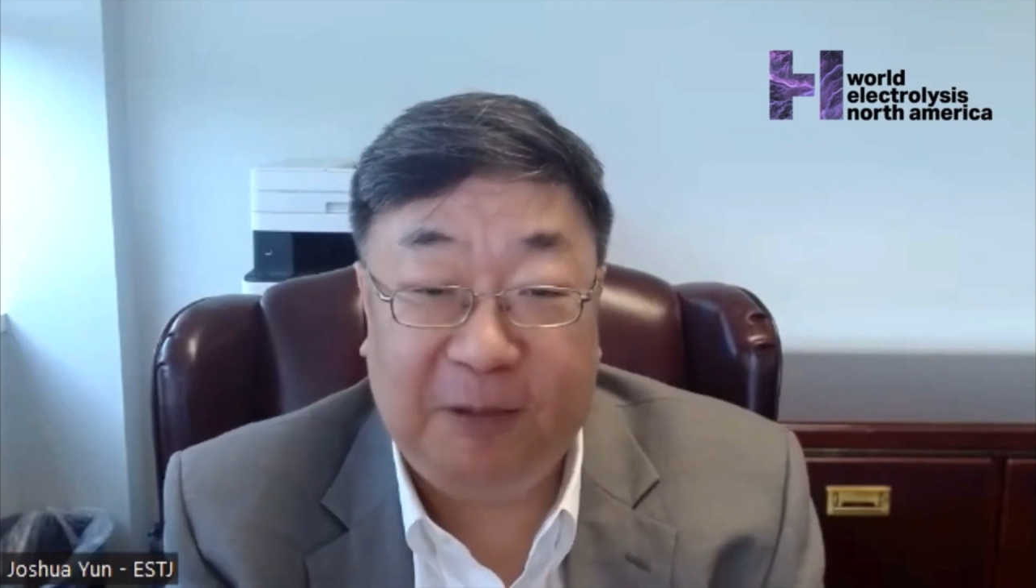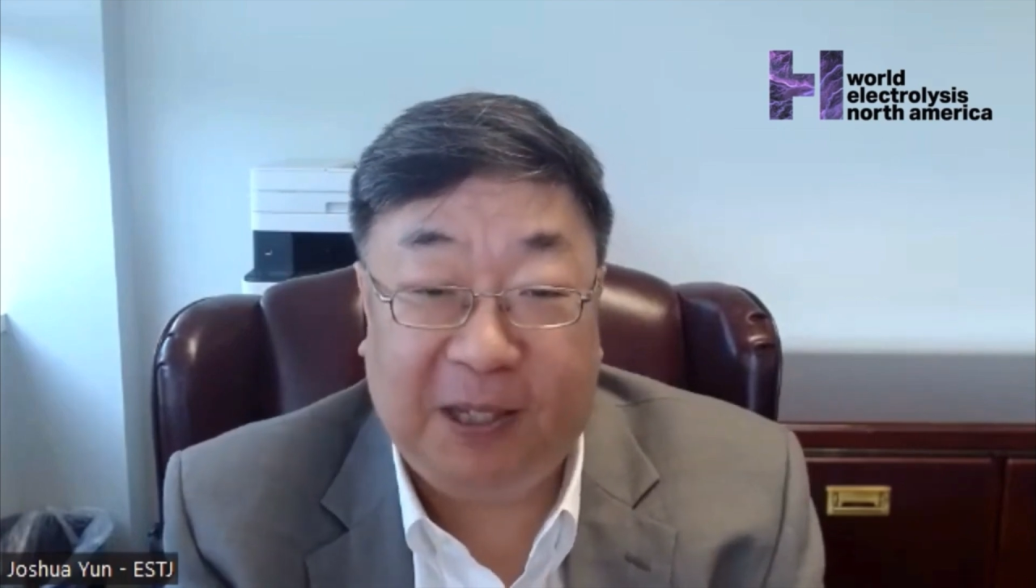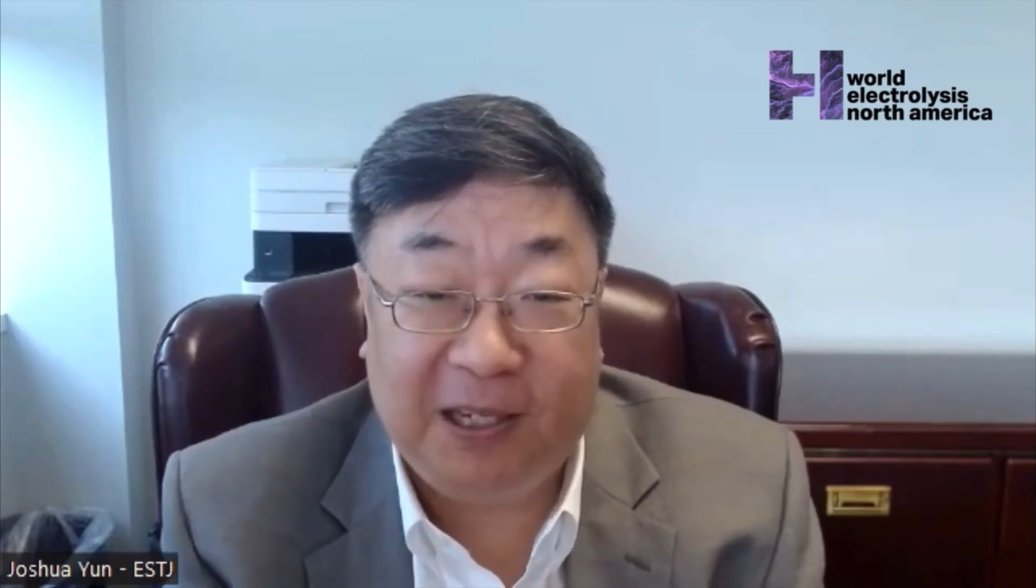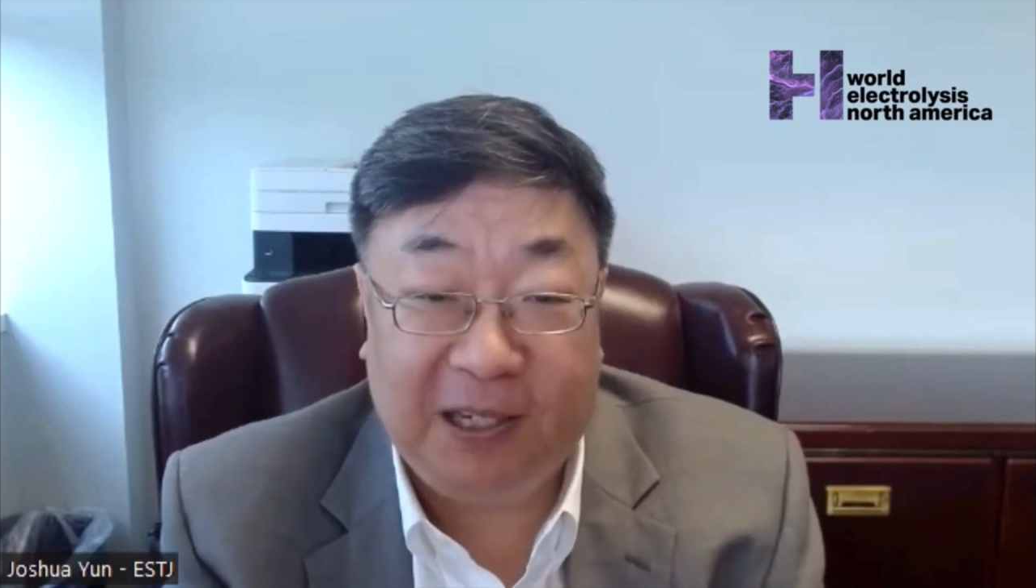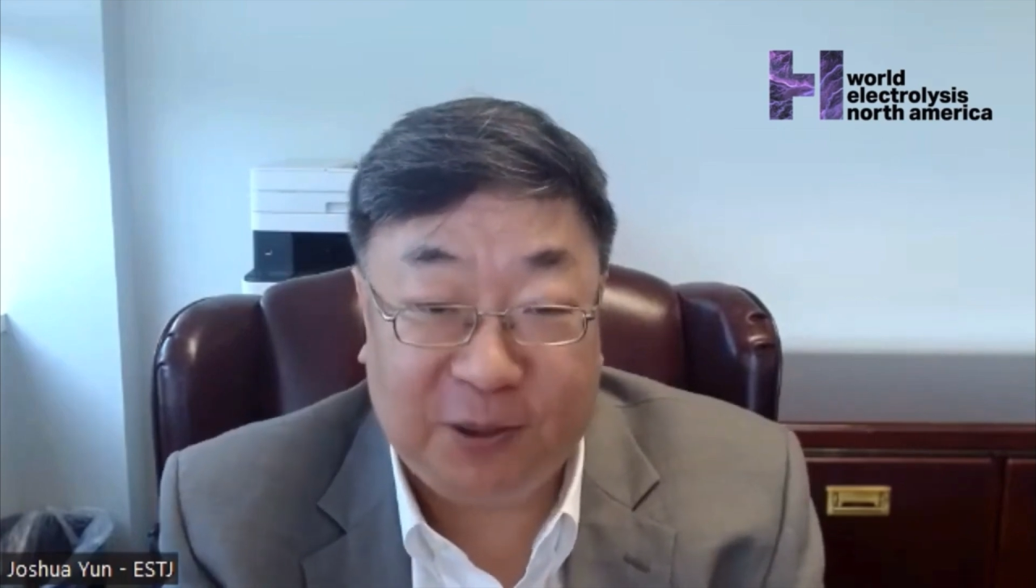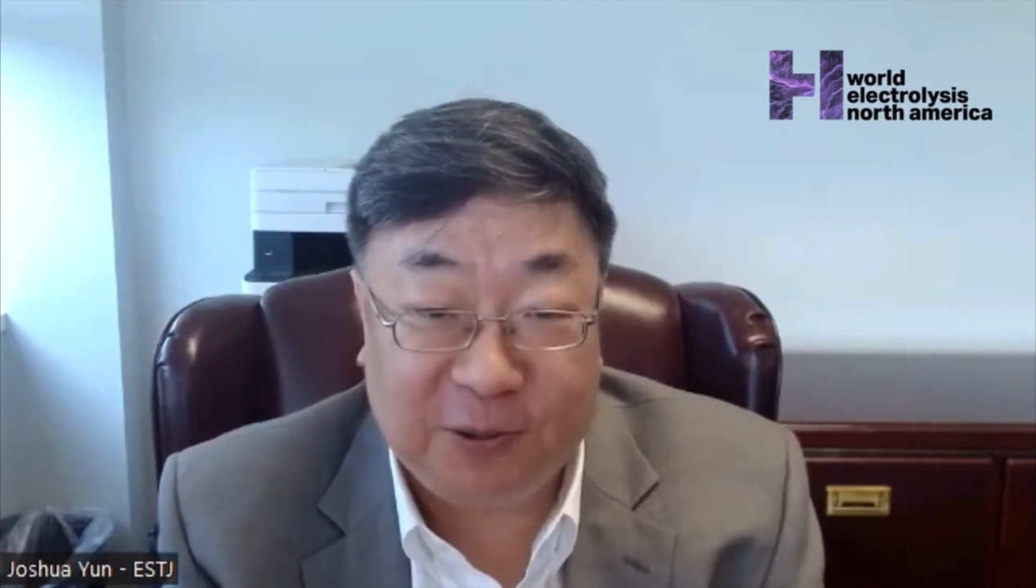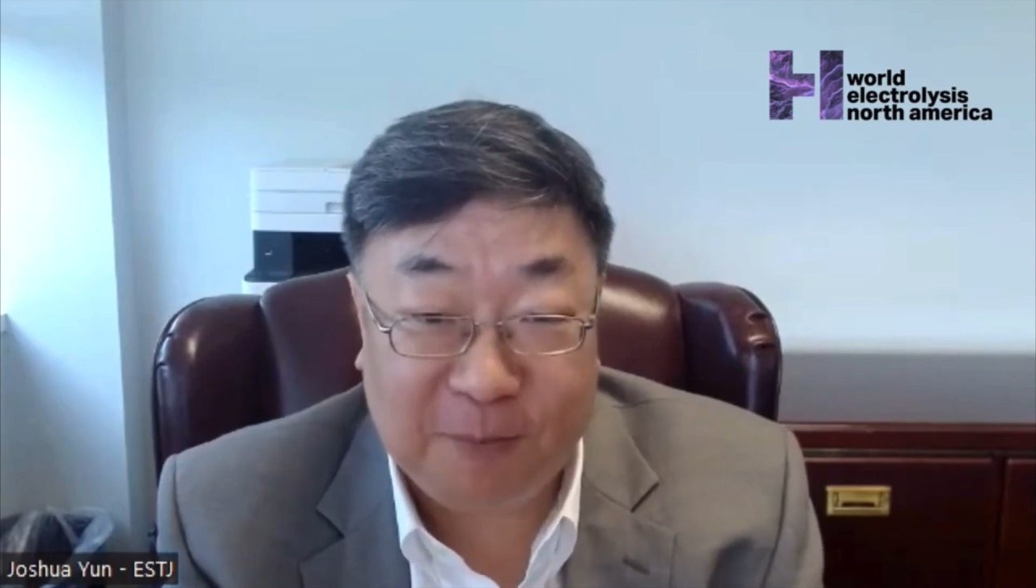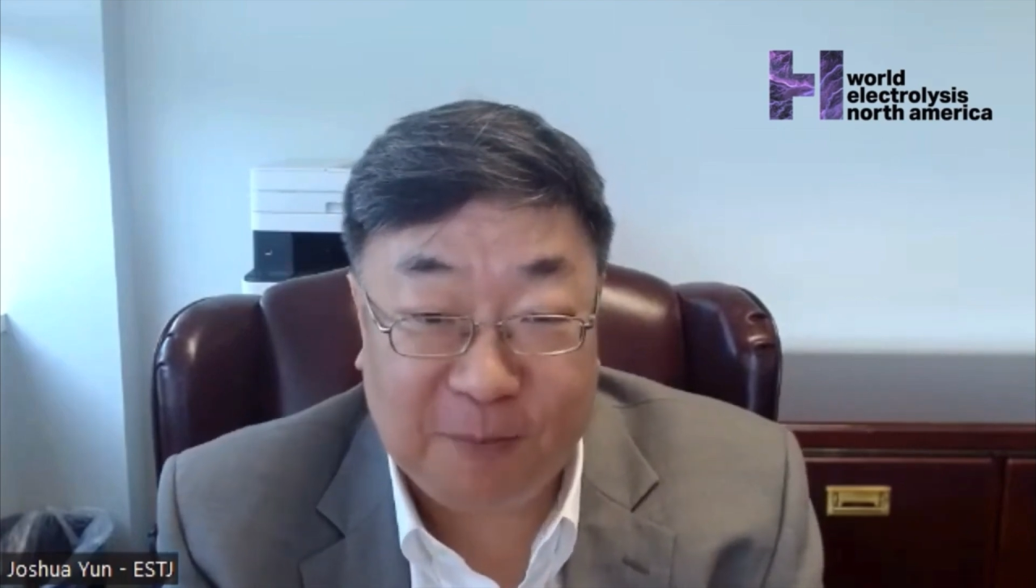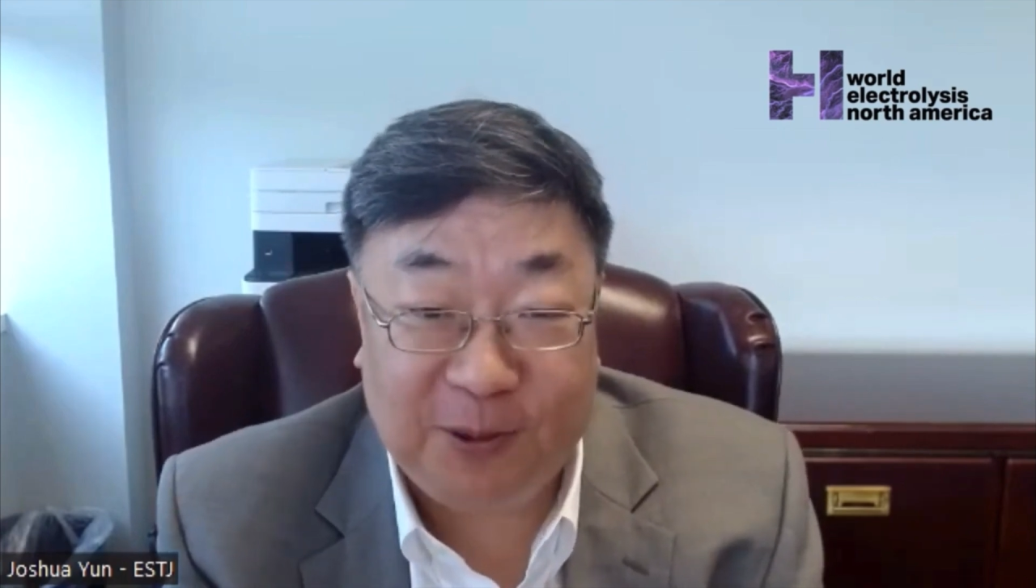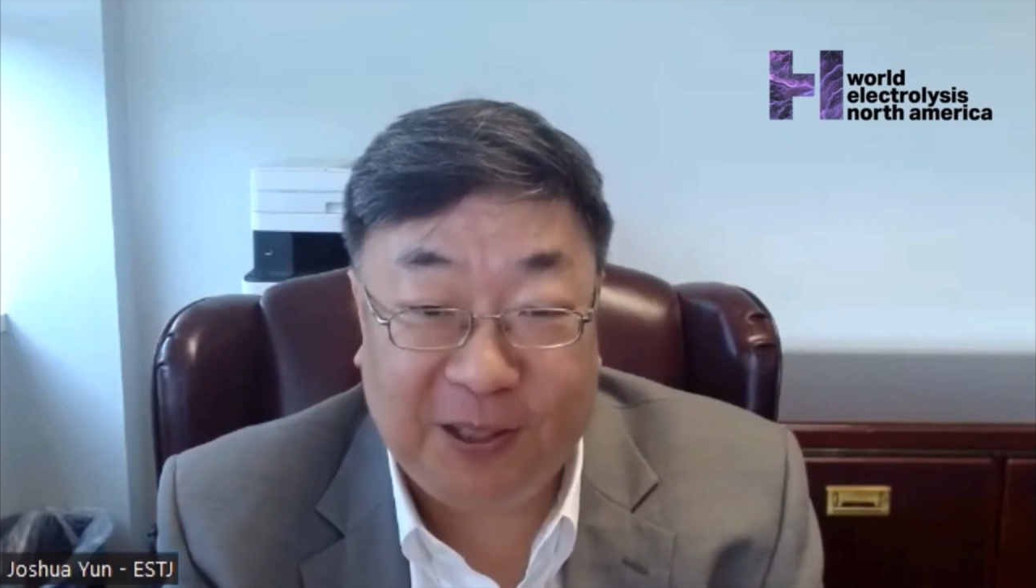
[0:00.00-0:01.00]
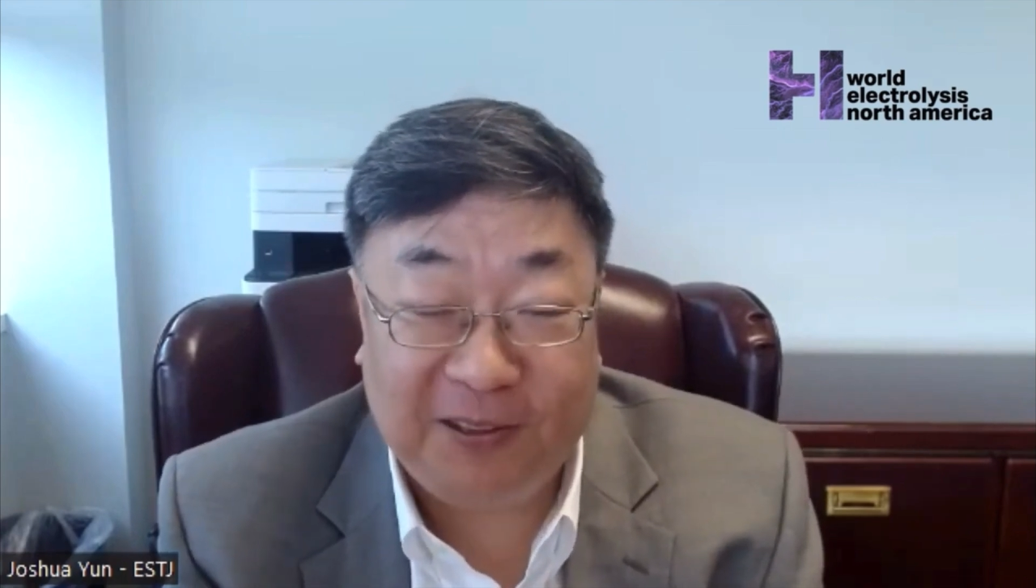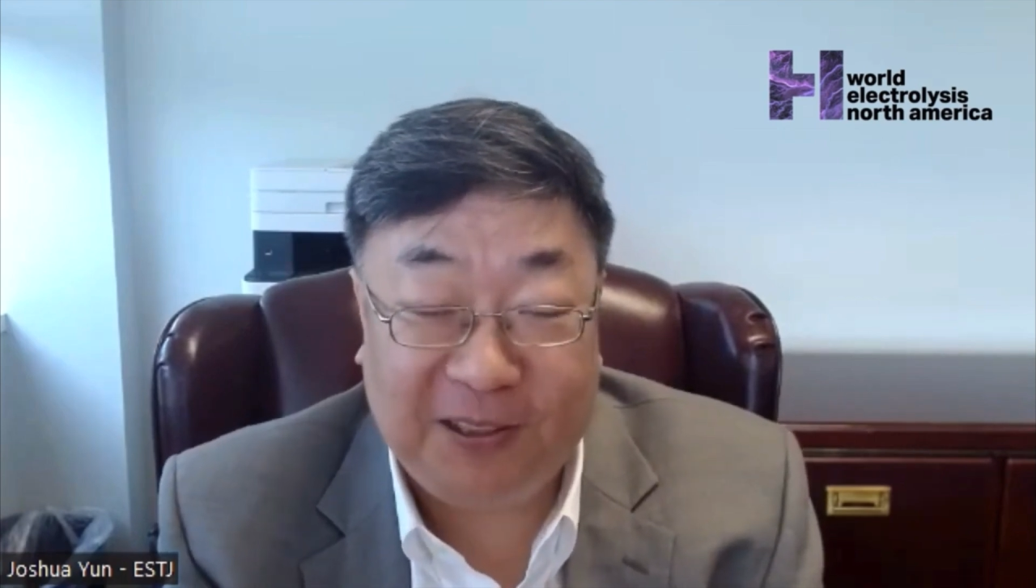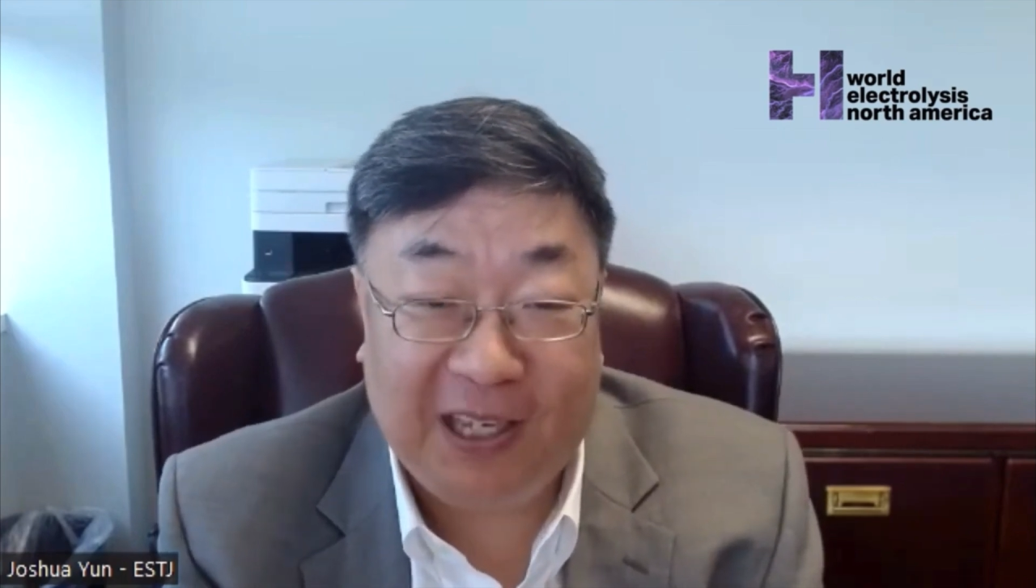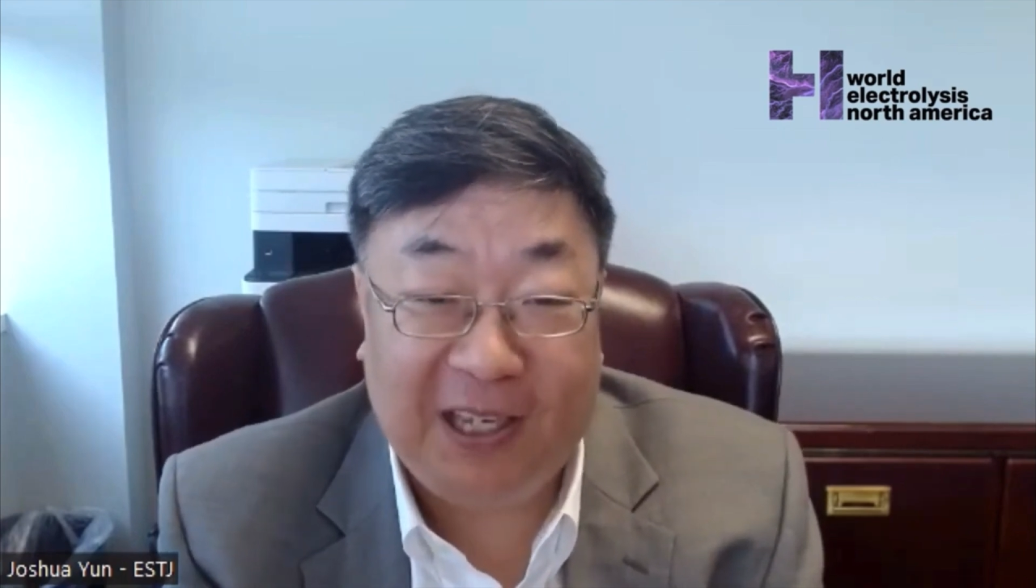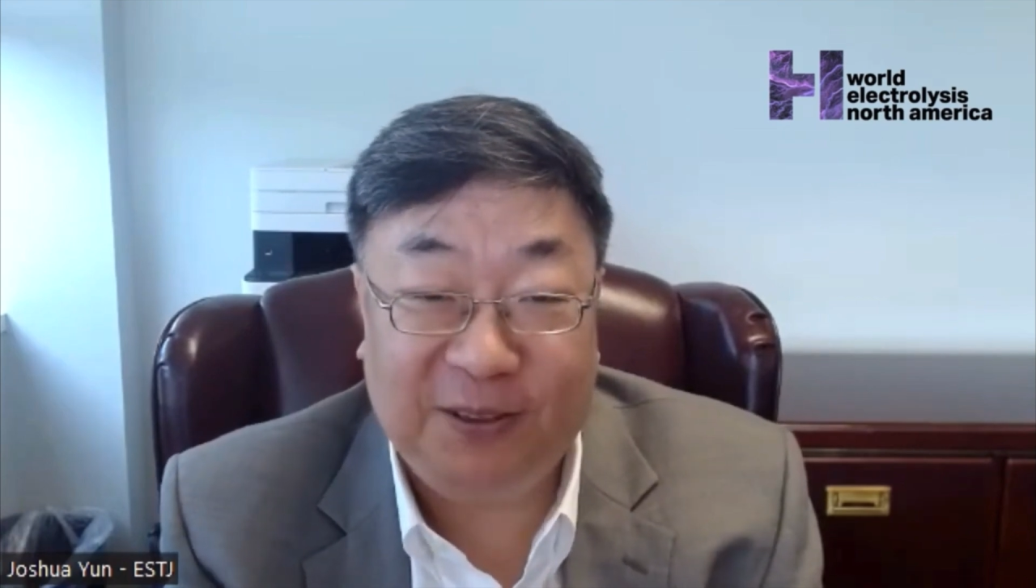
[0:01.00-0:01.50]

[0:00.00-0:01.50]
cannot travel during the day,